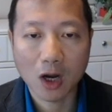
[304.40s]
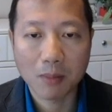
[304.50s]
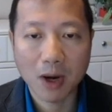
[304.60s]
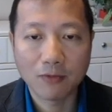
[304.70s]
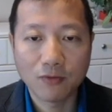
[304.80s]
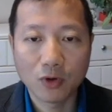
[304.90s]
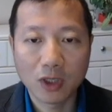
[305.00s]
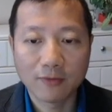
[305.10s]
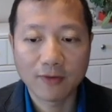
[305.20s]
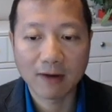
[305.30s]
talk about
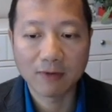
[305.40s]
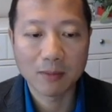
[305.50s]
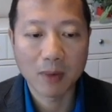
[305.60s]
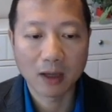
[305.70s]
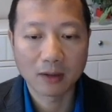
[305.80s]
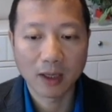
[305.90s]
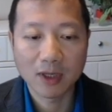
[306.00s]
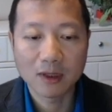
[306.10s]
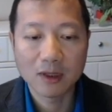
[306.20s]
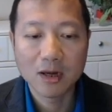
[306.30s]
4D, 5D
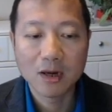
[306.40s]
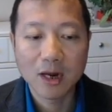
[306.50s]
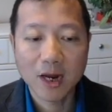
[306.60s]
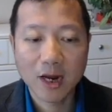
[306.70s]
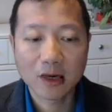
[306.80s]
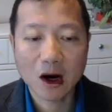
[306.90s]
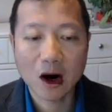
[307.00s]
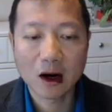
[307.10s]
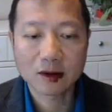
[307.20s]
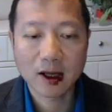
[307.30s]
modeling and the
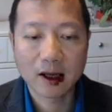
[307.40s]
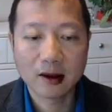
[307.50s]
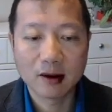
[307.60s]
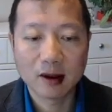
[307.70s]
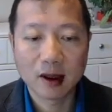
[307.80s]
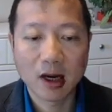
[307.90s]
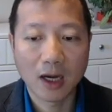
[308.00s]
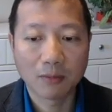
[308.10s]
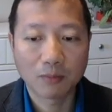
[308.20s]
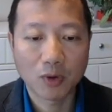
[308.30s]
cost and
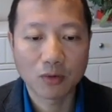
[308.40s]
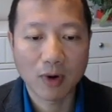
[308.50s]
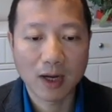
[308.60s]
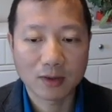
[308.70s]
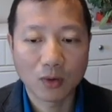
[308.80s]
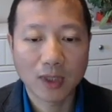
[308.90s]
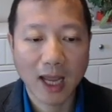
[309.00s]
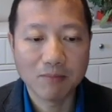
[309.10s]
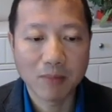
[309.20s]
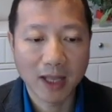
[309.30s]
progress or
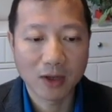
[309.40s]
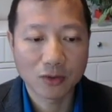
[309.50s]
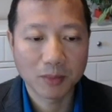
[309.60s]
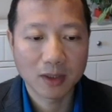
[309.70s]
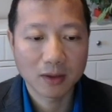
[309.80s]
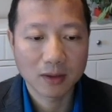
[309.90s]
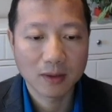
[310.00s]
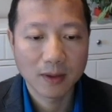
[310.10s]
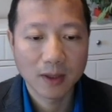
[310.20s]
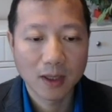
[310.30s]
time management.
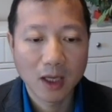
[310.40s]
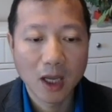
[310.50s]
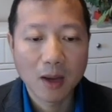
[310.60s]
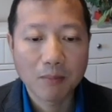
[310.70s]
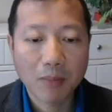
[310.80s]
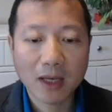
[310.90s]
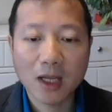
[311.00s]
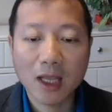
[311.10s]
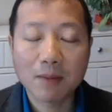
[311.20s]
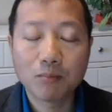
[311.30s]

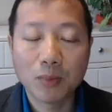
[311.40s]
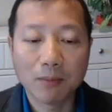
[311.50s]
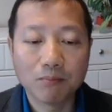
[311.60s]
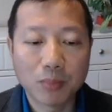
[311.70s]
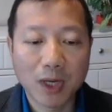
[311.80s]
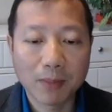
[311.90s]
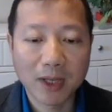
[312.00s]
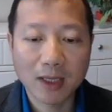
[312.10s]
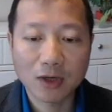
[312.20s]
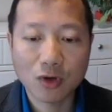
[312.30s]
Better
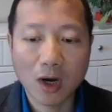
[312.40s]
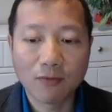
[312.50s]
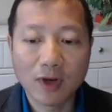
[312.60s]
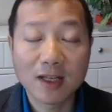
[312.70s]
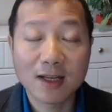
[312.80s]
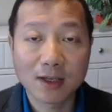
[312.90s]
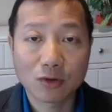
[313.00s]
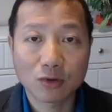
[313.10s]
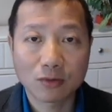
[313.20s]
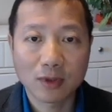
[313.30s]
implementation of lean
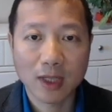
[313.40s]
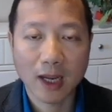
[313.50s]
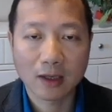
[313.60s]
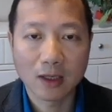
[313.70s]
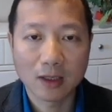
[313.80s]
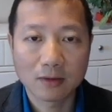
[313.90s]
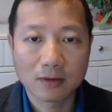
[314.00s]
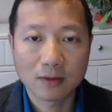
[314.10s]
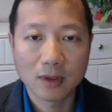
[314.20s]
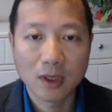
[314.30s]
construction
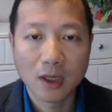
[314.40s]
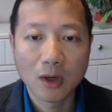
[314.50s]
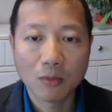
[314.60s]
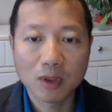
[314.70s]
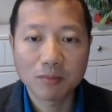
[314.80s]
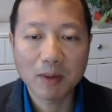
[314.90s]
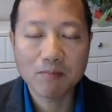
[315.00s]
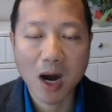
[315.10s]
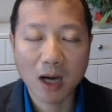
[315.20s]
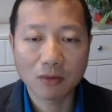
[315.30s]
techniques. With
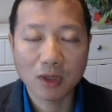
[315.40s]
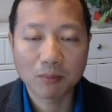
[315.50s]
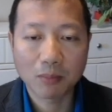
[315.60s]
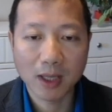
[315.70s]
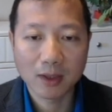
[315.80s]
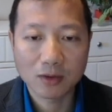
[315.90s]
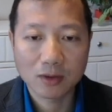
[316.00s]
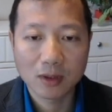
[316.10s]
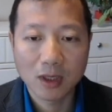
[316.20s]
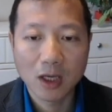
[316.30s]
BIM model in
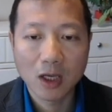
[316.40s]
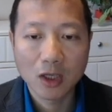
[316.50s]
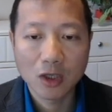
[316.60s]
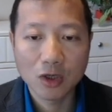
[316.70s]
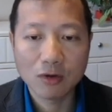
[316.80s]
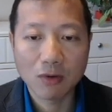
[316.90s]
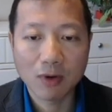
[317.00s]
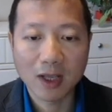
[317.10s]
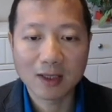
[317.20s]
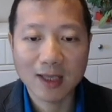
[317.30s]
place, you
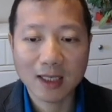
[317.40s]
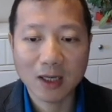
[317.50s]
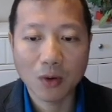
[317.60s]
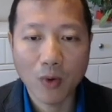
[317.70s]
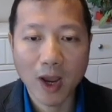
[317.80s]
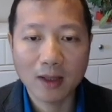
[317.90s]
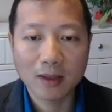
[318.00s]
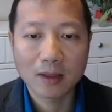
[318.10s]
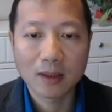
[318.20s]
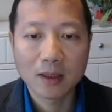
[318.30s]
know exactly
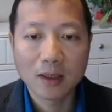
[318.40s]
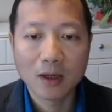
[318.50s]
when,